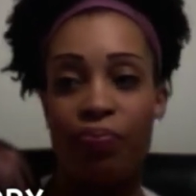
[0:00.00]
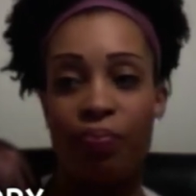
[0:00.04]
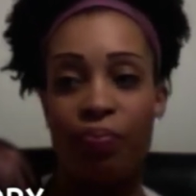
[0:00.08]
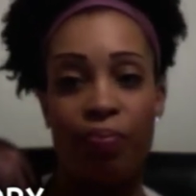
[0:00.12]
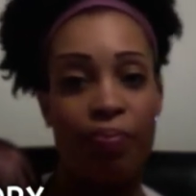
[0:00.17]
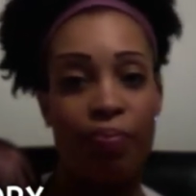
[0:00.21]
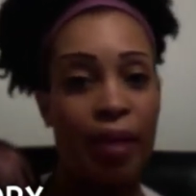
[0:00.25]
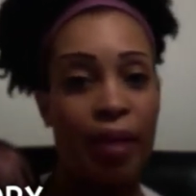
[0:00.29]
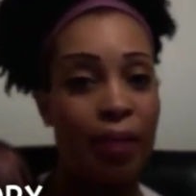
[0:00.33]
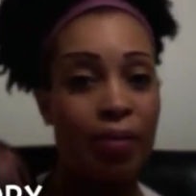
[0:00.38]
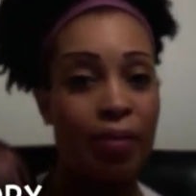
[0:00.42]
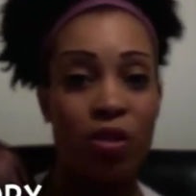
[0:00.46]

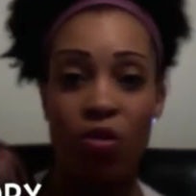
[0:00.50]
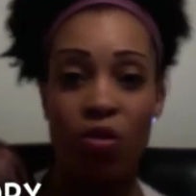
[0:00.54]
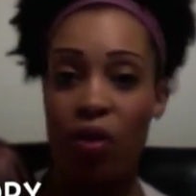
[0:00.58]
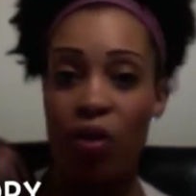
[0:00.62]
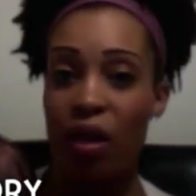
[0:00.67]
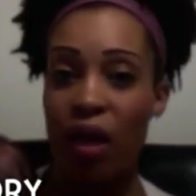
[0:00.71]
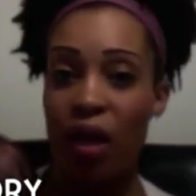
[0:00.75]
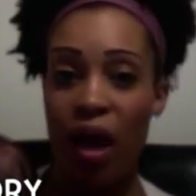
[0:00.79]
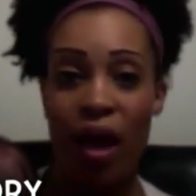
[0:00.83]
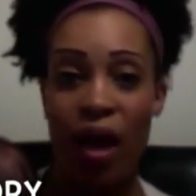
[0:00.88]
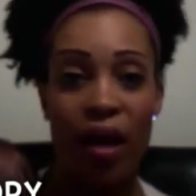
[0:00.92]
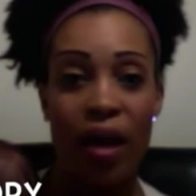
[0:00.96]
Babies are a
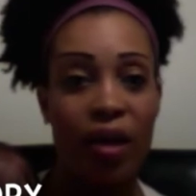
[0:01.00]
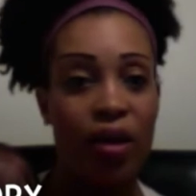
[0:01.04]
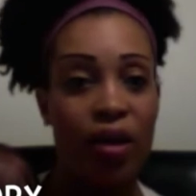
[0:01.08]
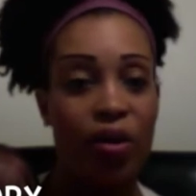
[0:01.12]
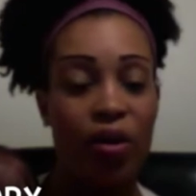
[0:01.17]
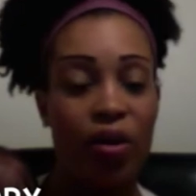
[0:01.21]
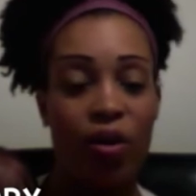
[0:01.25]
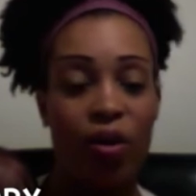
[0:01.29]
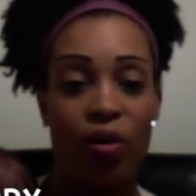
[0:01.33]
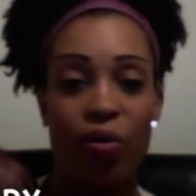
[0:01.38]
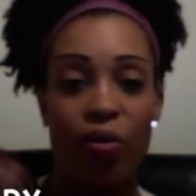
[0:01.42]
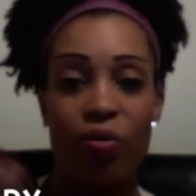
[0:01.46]
lot,
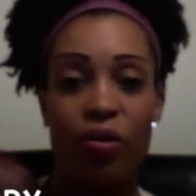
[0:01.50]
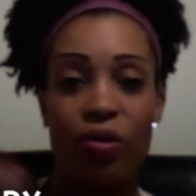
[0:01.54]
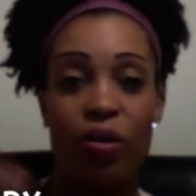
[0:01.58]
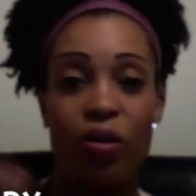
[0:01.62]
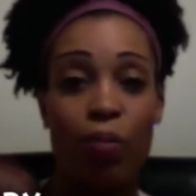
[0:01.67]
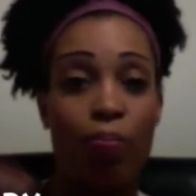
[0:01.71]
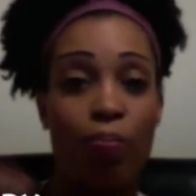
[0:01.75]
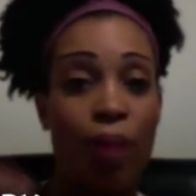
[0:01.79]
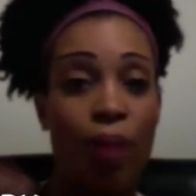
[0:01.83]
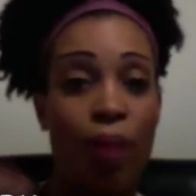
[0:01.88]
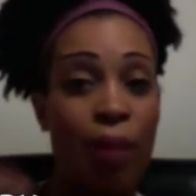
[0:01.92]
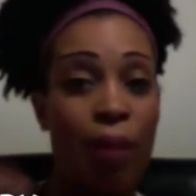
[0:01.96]
so
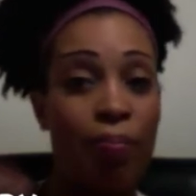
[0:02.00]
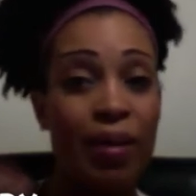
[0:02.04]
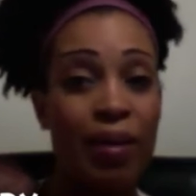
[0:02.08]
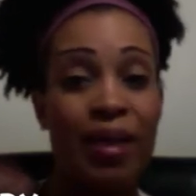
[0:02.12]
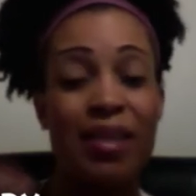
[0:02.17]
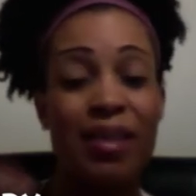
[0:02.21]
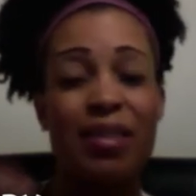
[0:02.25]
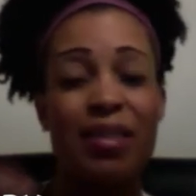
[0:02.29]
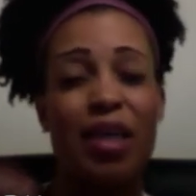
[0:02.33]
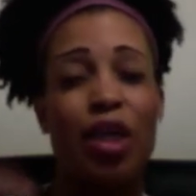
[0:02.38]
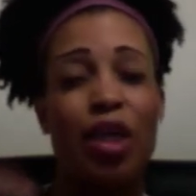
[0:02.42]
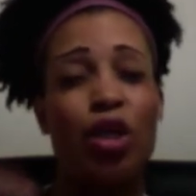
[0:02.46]
pumping
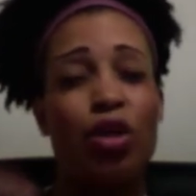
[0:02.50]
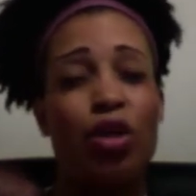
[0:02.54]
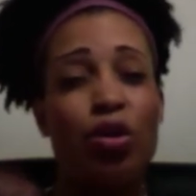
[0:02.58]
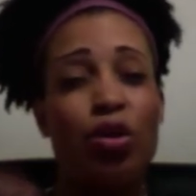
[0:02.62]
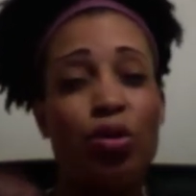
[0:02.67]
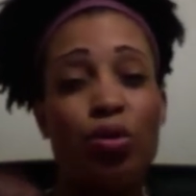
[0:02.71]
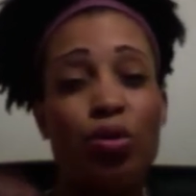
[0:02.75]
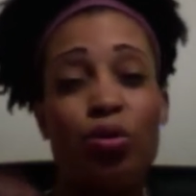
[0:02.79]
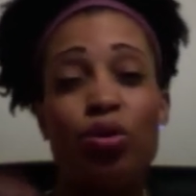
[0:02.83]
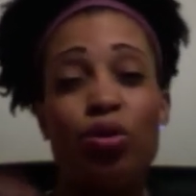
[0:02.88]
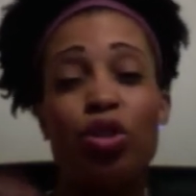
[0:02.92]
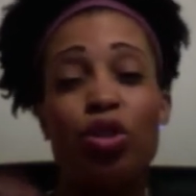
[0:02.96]
is a
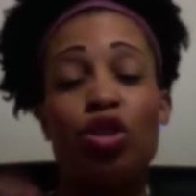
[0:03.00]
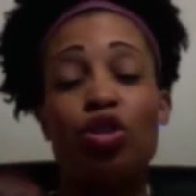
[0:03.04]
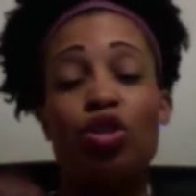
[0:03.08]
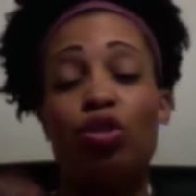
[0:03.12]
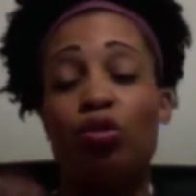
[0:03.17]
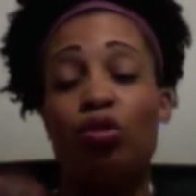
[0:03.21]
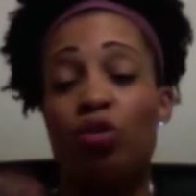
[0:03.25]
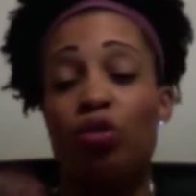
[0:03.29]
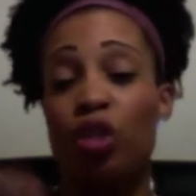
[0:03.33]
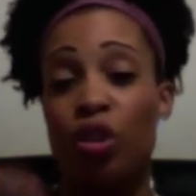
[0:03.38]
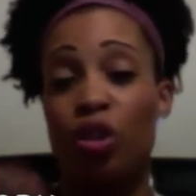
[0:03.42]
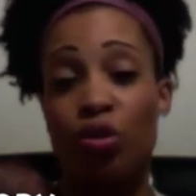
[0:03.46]
huge,
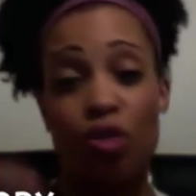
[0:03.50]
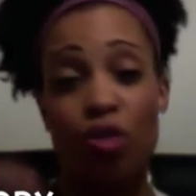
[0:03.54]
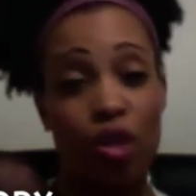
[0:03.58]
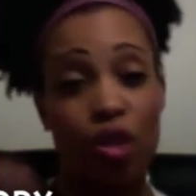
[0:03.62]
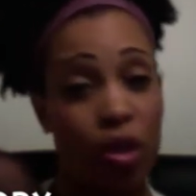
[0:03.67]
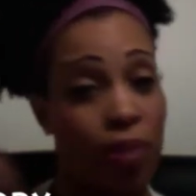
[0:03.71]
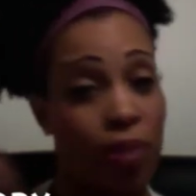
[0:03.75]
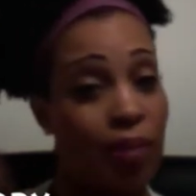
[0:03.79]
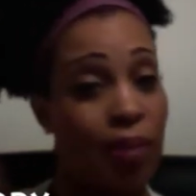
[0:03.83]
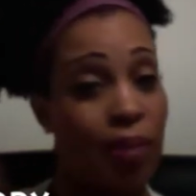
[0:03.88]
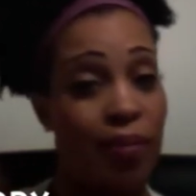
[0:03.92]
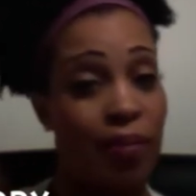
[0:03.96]
huge
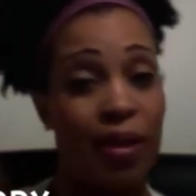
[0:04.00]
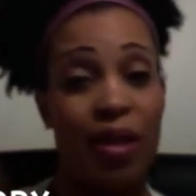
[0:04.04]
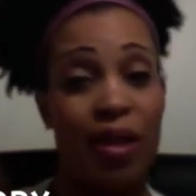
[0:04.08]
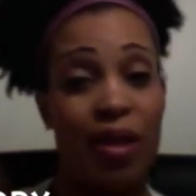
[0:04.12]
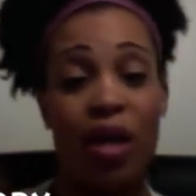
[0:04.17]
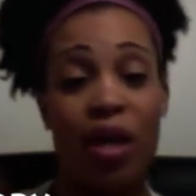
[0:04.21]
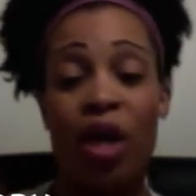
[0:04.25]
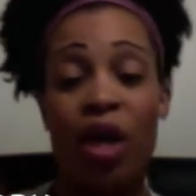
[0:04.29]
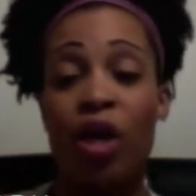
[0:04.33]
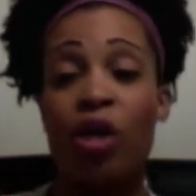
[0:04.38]
commitment.